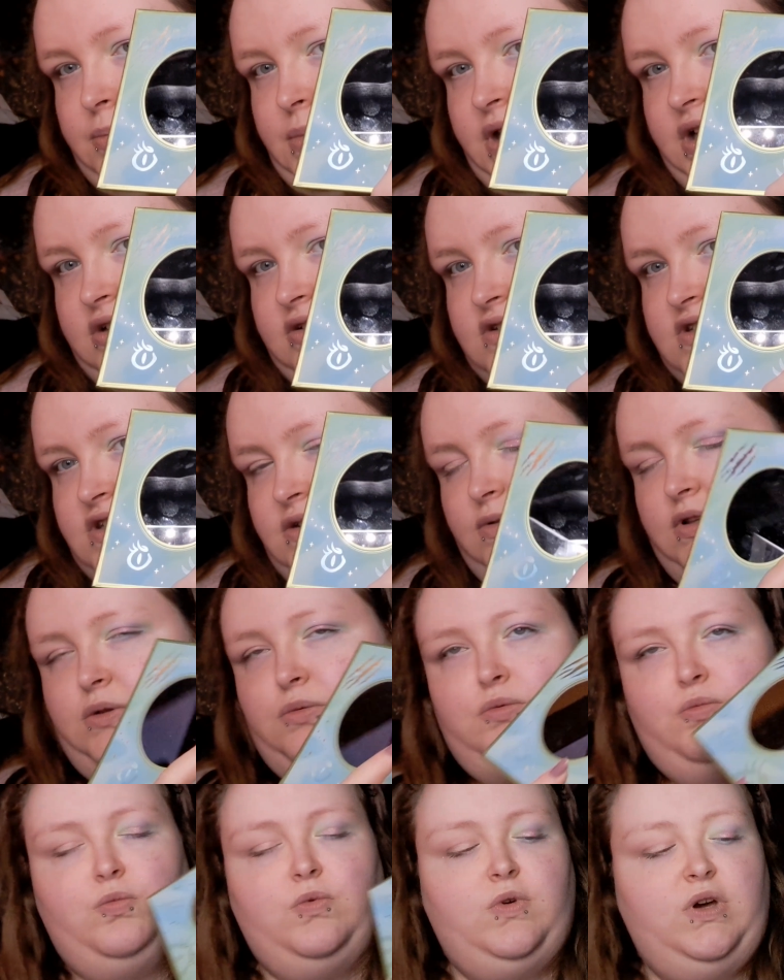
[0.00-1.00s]
Petal is the only
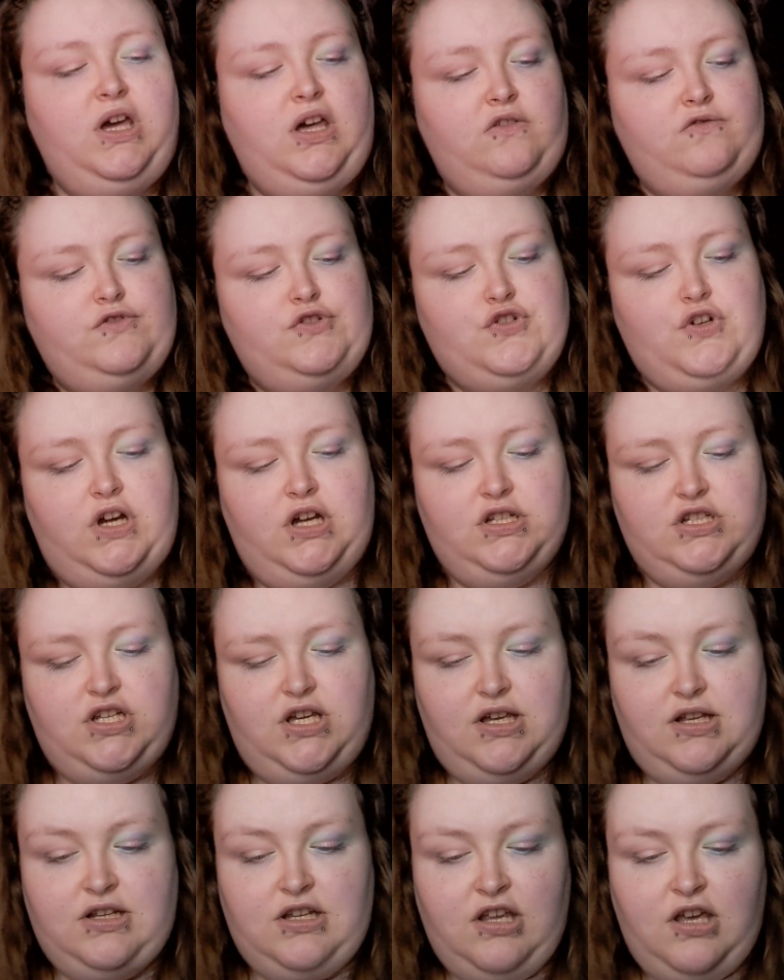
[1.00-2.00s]
one we haven't tried
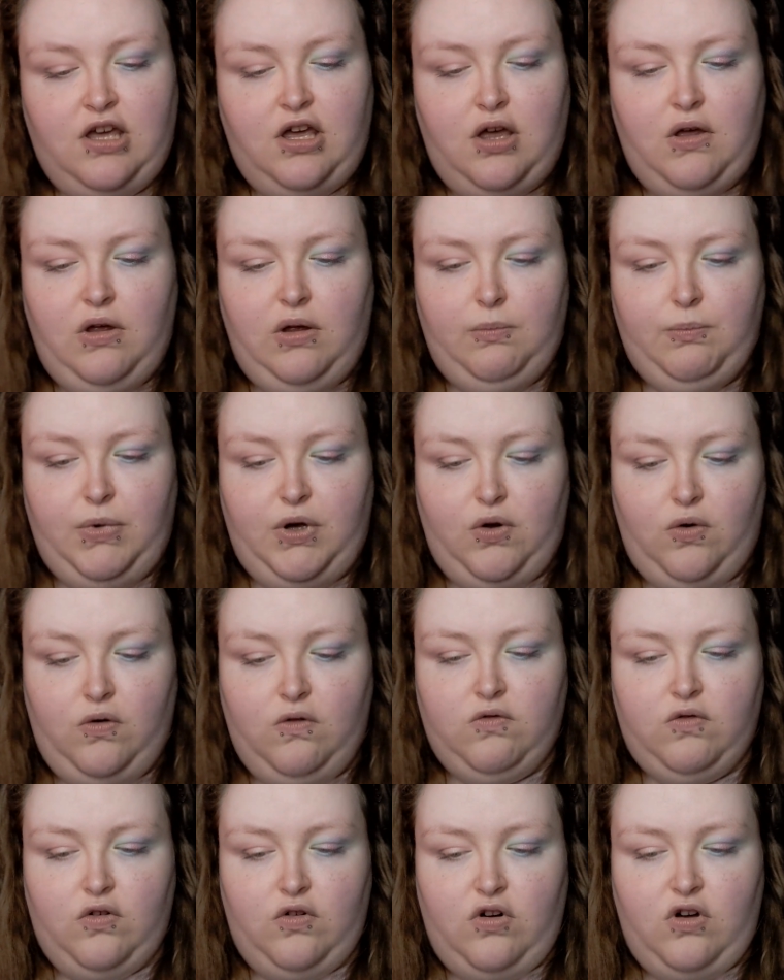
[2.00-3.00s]
yet. But
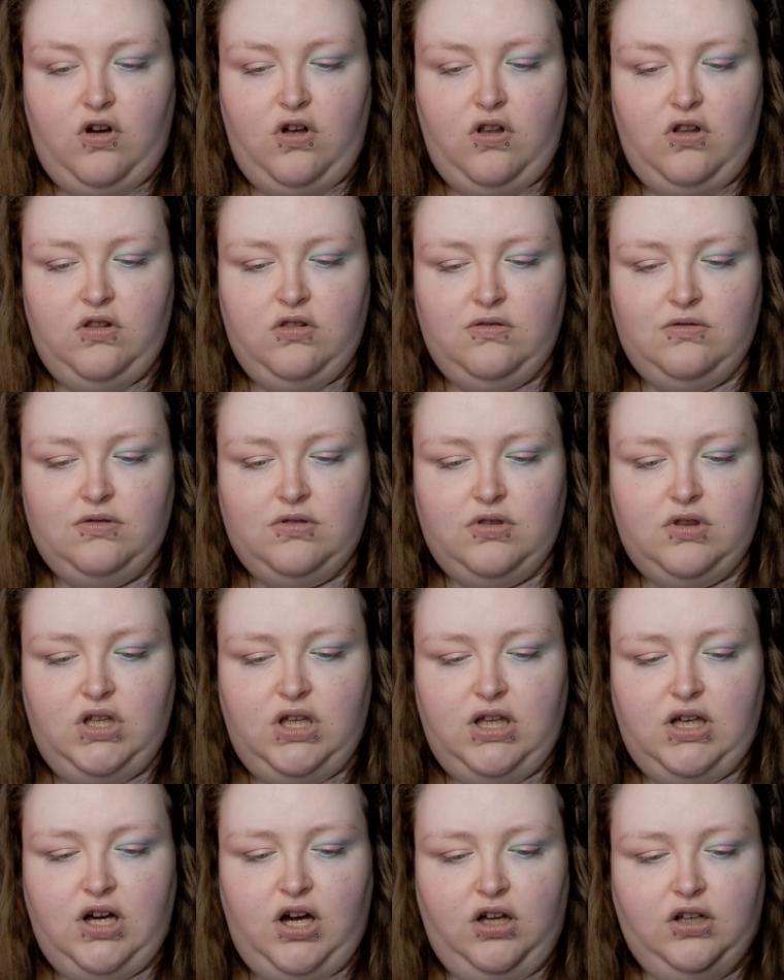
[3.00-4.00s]
overall,
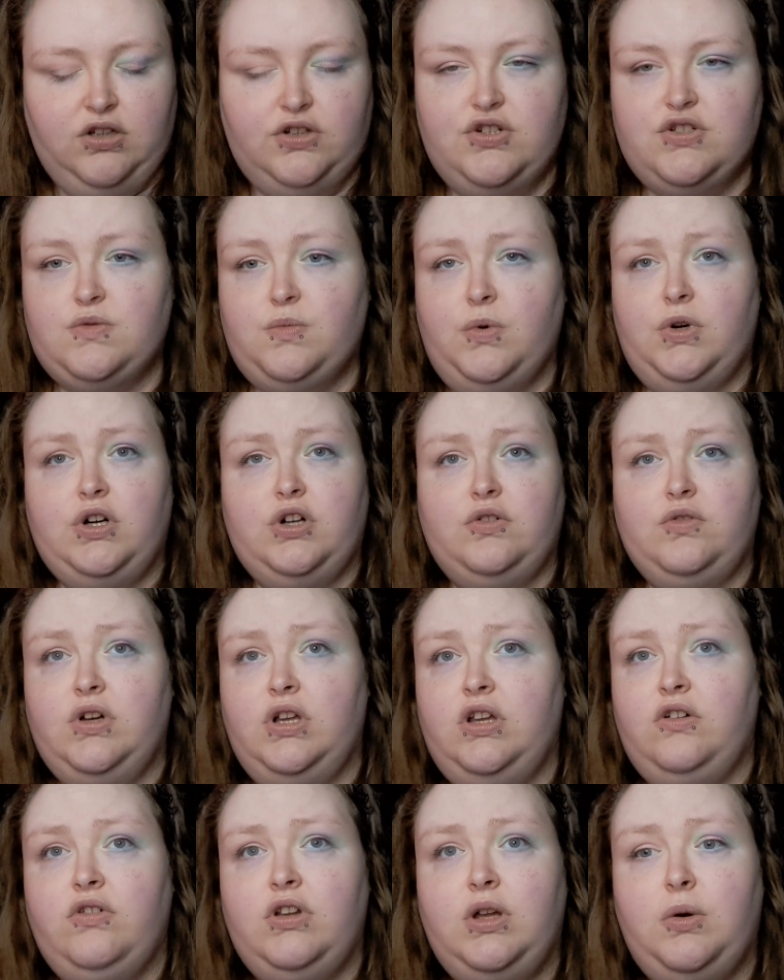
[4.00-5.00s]
the colors work
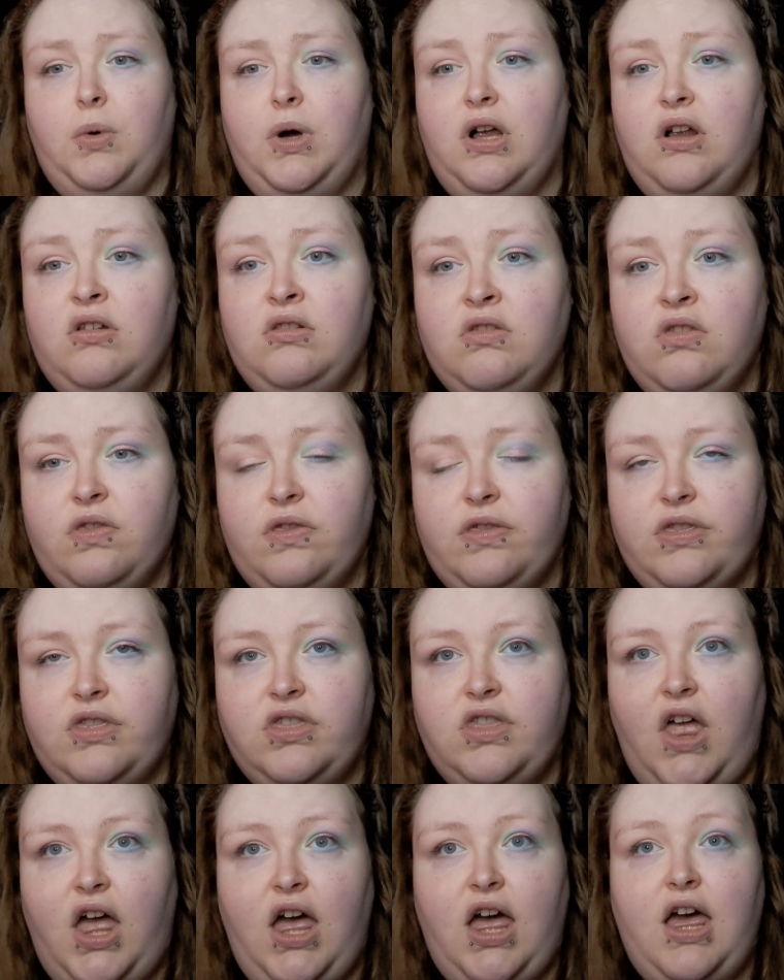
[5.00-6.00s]
really, really well.
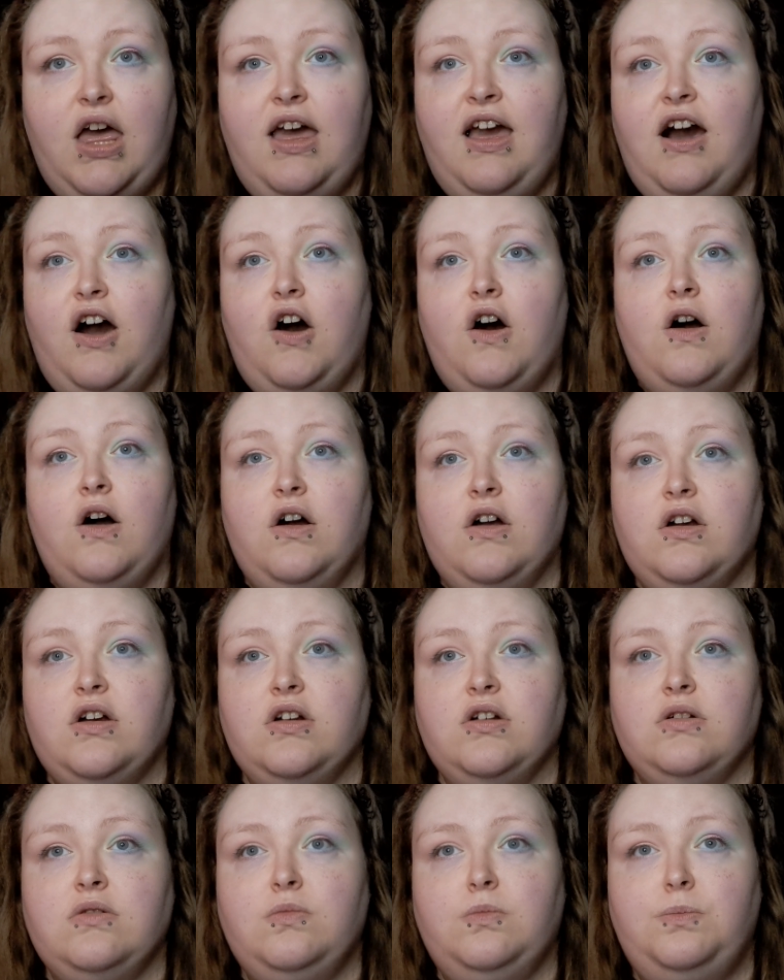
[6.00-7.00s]
They
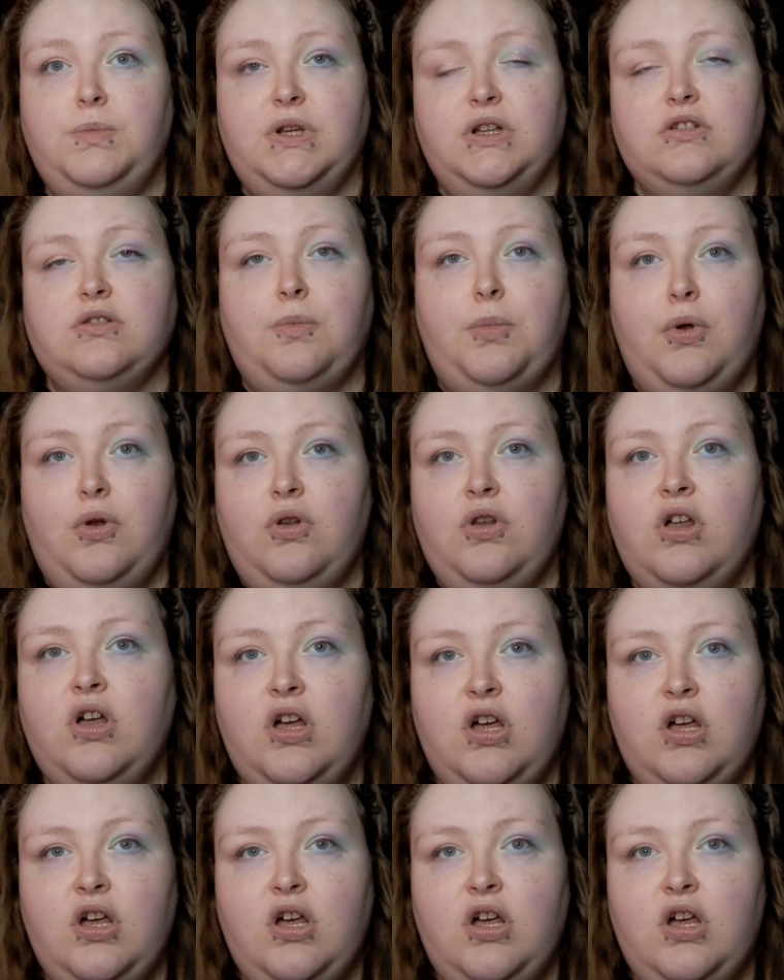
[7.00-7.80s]
are buildable.